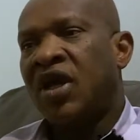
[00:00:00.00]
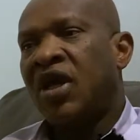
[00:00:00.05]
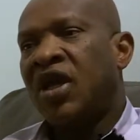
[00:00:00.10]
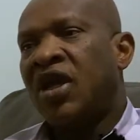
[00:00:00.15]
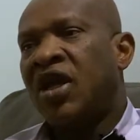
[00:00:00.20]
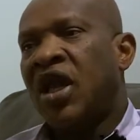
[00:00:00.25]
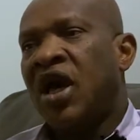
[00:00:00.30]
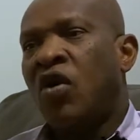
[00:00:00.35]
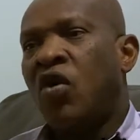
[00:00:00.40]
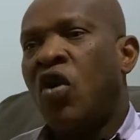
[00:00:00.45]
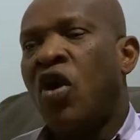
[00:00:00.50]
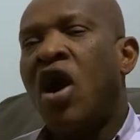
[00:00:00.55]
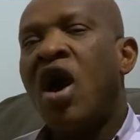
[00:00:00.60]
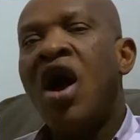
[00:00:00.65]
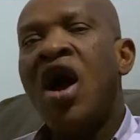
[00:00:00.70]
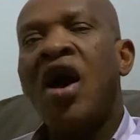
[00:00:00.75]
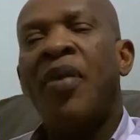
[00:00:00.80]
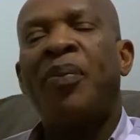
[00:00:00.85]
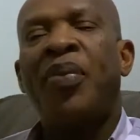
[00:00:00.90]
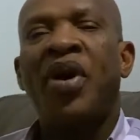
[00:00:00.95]
Now, what
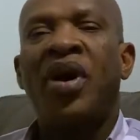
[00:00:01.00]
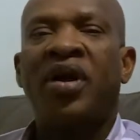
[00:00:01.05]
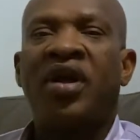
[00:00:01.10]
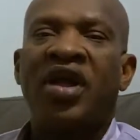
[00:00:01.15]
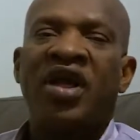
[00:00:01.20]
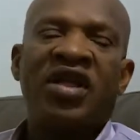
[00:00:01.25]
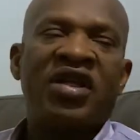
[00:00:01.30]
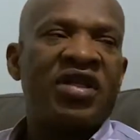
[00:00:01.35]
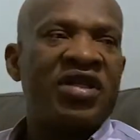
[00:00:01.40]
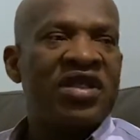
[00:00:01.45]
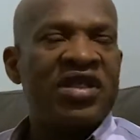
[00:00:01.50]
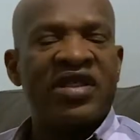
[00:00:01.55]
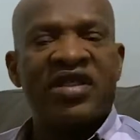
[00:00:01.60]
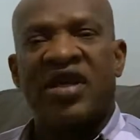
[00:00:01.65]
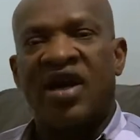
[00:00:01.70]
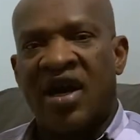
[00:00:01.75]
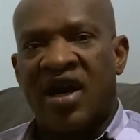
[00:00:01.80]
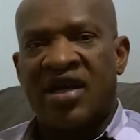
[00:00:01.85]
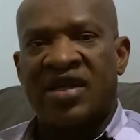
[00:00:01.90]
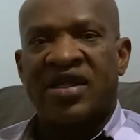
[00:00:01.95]
happened in this
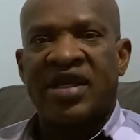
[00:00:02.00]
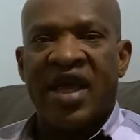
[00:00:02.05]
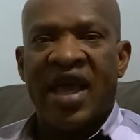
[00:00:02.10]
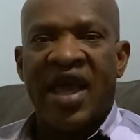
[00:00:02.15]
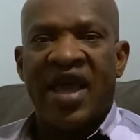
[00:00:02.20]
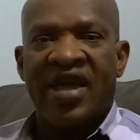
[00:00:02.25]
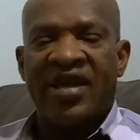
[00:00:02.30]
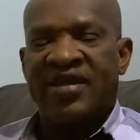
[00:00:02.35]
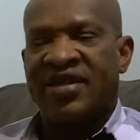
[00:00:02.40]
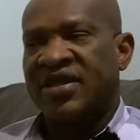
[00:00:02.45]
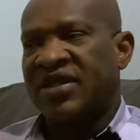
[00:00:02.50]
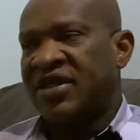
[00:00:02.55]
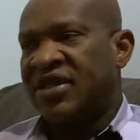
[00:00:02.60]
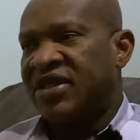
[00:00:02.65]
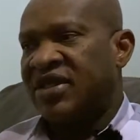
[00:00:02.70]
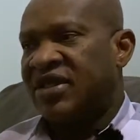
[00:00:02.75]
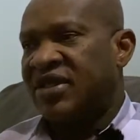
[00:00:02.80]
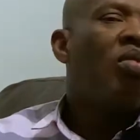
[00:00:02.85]
guy's case is